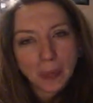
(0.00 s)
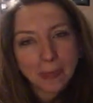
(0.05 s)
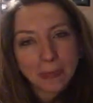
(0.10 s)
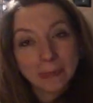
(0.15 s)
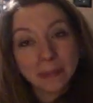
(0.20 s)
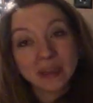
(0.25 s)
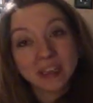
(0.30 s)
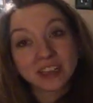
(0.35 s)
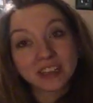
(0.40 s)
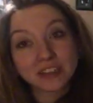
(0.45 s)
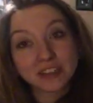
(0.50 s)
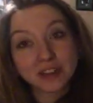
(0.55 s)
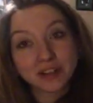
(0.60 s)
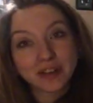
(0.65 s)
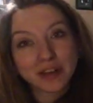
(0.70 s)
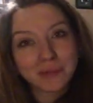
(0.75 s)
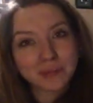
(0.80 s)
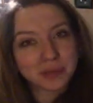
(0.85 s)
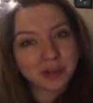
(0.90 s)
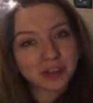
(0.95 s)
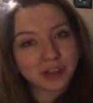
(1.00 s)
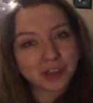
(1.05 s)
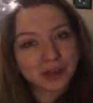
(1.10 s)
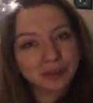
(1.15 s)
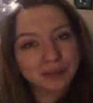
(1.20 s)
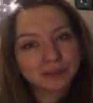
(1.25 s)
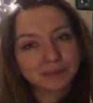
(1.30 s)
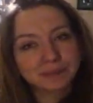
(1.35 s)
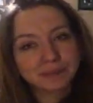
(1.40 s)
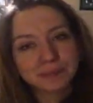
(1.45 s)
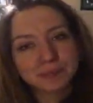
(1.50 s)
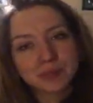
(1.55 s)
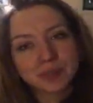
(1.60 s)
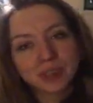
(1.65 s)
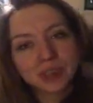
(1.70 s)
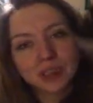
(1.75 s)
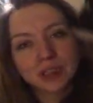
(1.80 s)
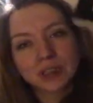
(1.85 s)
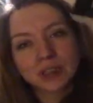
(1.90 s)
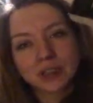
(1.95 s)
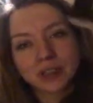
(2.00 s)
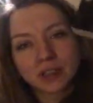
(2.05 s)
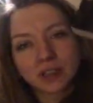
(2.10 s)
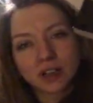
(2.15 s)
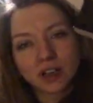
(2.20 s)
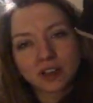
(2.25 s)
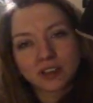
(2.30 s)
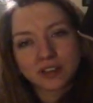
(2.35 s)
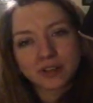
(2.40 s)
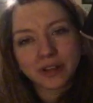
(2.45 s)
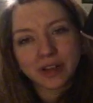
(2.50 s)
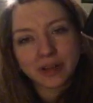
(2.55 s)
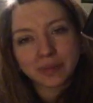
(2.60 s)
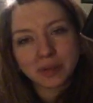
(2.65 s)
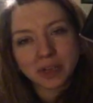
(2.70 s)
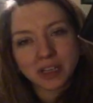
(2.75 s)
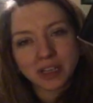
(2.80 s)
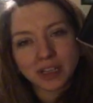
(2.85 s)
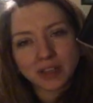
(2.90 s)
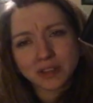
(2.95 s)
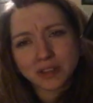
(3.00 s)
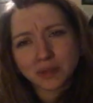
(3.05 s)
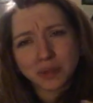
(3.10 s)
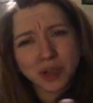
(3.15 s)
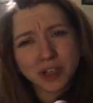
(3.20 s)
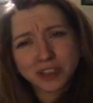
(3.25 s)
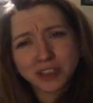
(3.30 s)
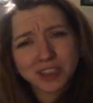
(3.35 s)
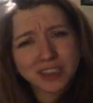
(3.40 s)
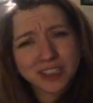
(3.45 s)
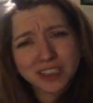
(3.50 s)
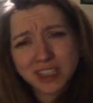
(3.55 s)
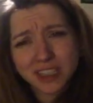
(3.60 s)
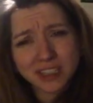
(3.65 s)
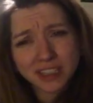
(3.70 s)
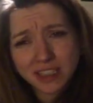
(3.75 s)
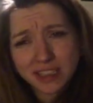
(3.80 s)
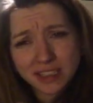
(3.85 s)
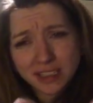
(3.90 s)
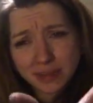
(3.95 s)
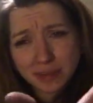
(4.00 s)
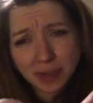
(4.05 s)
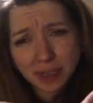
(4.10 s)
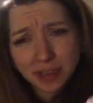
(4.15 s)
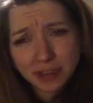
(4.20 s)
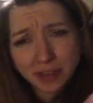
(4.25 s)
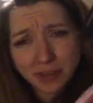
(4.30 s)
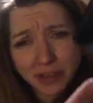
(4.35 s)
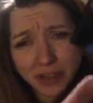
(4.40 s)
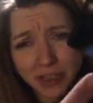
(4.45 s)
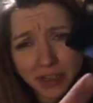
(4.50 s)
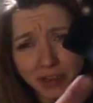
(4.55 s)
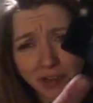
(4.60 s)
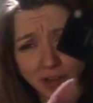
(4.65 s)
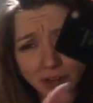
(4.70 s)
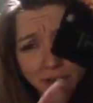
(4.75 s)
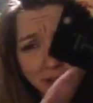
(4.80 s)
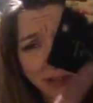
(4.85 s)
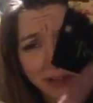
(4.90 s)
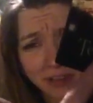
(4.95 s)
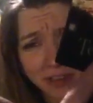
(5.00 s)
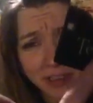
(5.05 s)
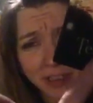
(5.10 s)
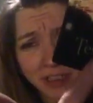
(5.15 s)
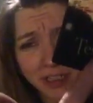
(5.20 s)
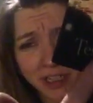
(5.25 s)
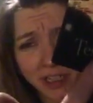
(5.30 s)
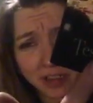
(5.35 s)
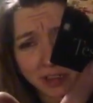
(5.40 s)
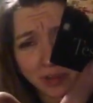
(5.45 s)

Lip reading: It is a great book. Also, anybody that's watching this that didn't see my other video, Tess